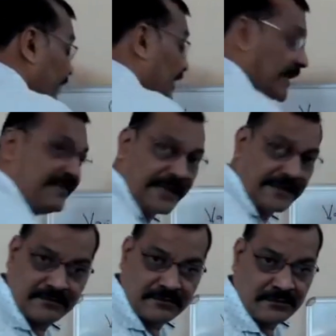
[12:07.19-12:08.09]
like that.
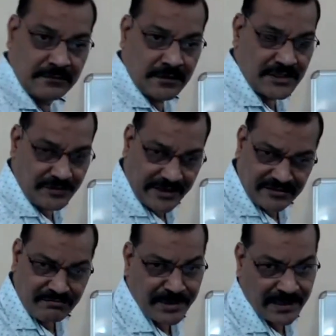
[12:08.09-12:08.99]
It's very
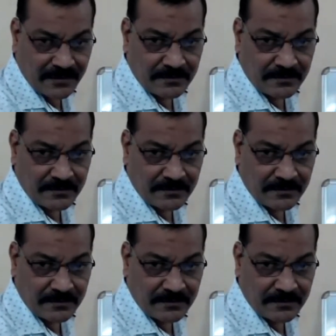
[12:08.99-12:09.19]
simple.